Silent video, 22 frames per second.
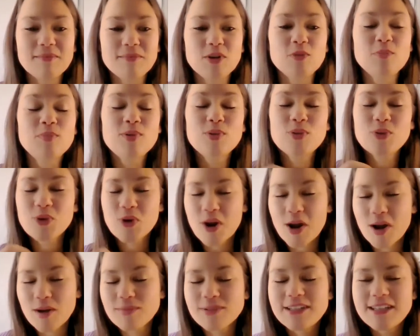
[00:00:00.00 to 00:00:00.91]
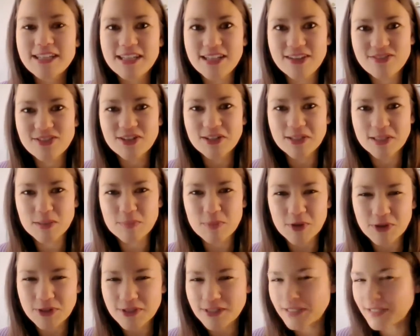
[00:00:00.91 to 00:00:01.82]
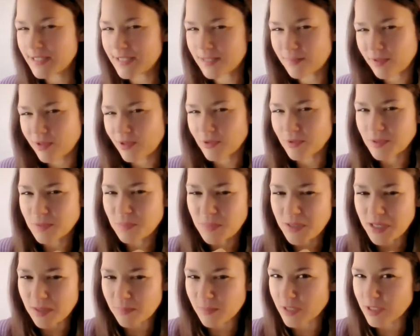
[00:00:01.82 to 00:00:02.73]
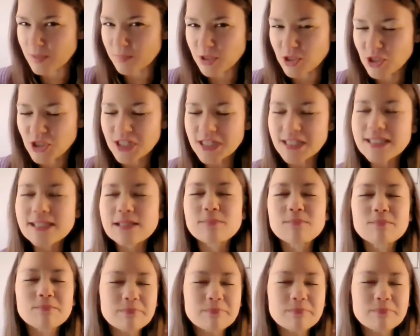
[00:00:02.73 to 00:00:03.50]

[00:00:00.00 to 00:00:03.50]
You're probably even experiencing some of those PMS munchies,